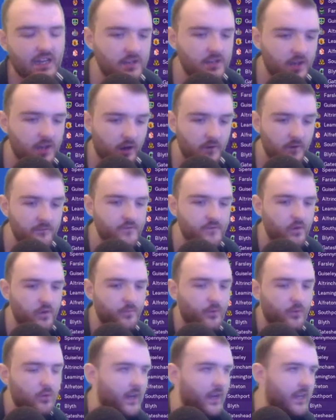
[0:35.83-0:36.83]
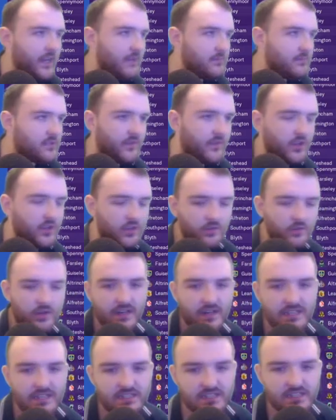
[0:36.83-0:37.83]
No football games for you
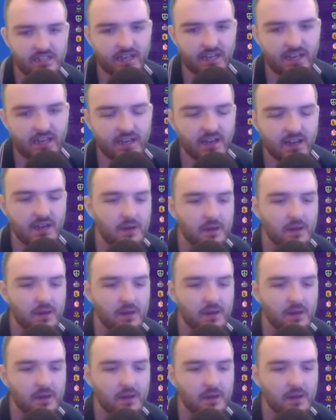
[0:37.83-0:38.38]
guys today,